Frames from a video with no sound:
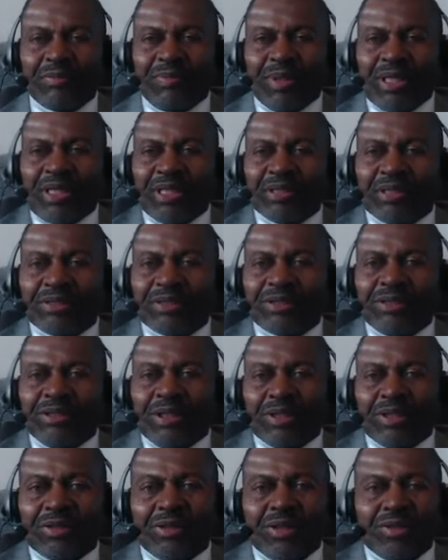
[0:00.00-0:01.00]
because
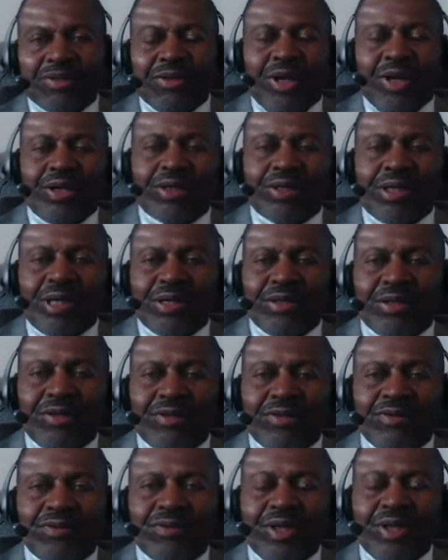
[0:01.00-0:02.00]
no longer are
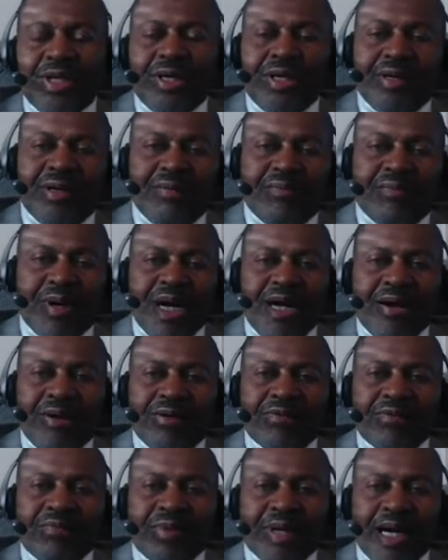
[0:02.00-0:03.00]
you
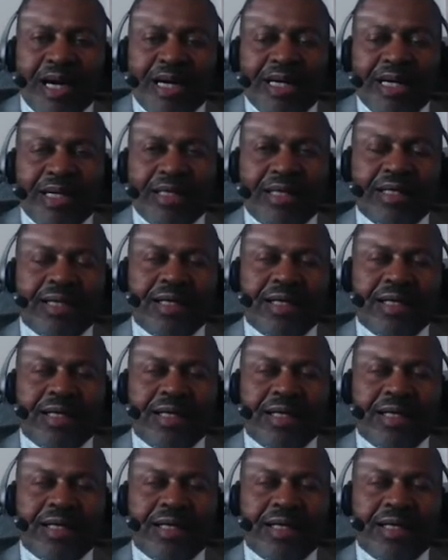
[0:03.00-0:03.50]
bound by